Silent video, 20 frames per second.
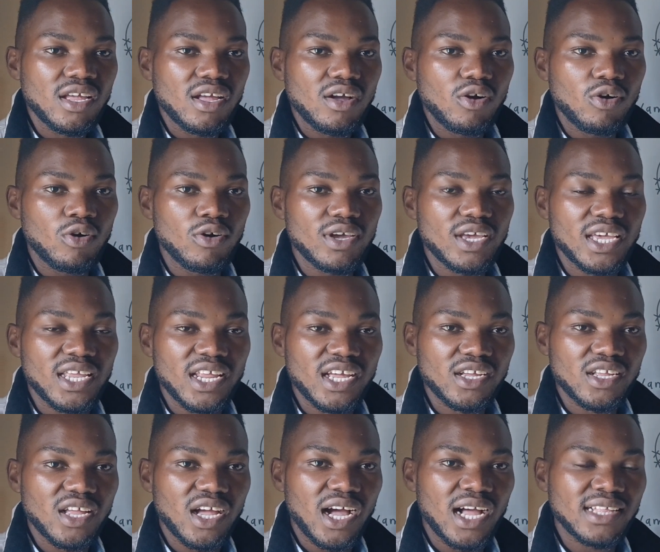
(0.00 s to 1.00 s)
or
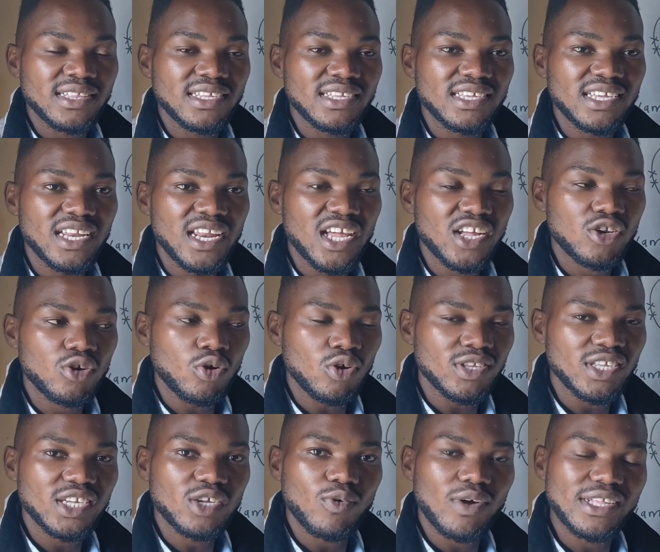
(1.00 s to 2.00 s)
an
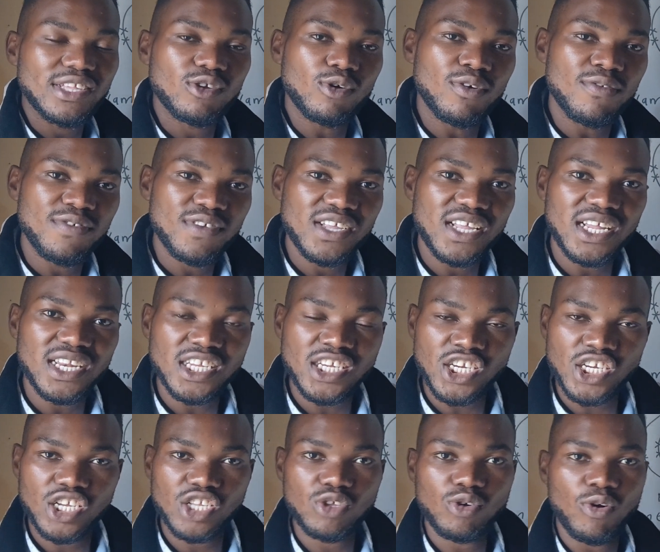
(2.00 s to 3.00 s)
electronic
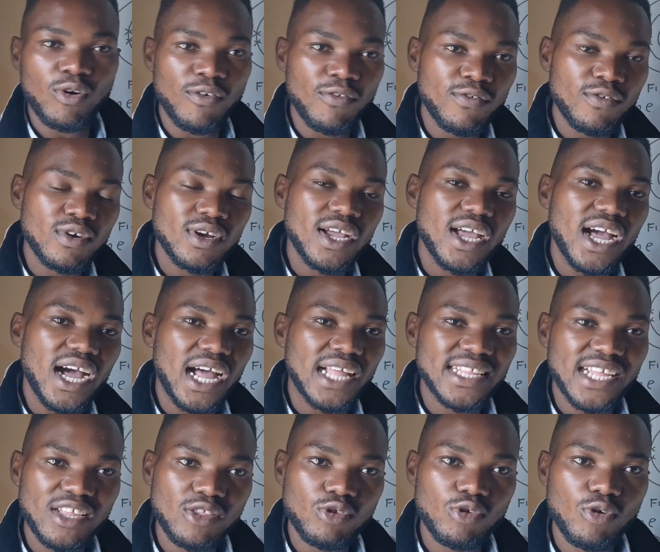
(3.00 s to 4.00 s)
configuration of an
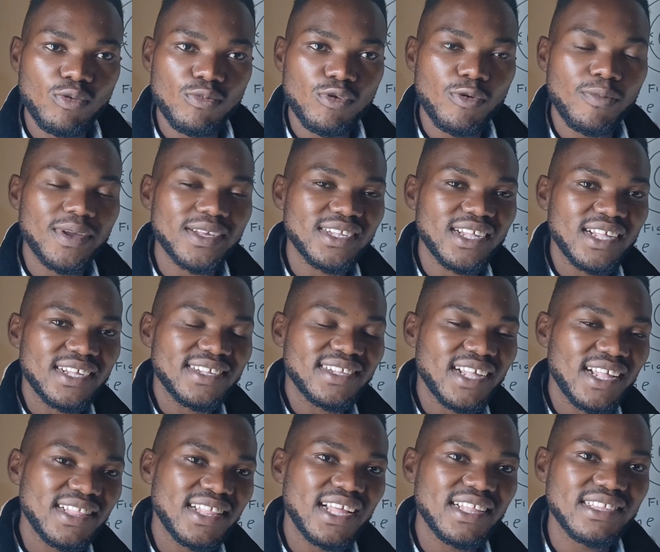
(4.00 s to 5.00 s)
atom, you must
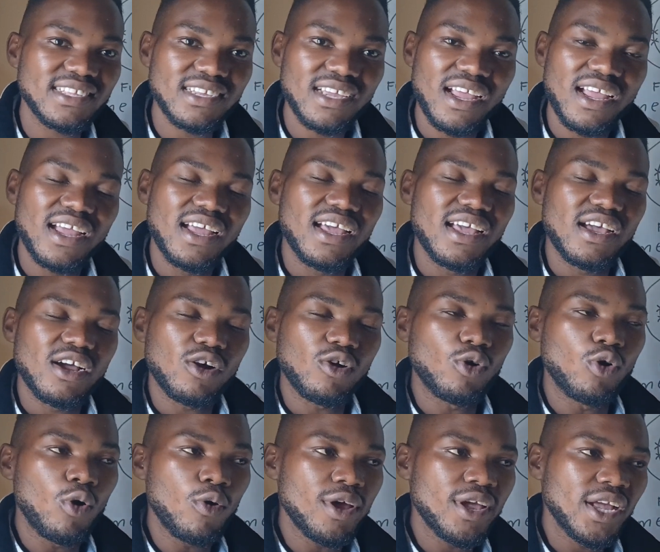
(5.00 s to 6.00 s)
understand that
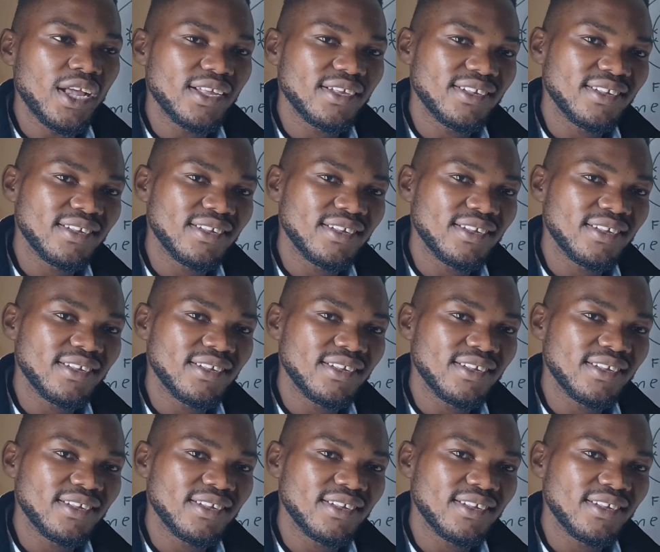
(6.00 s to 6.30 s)
going,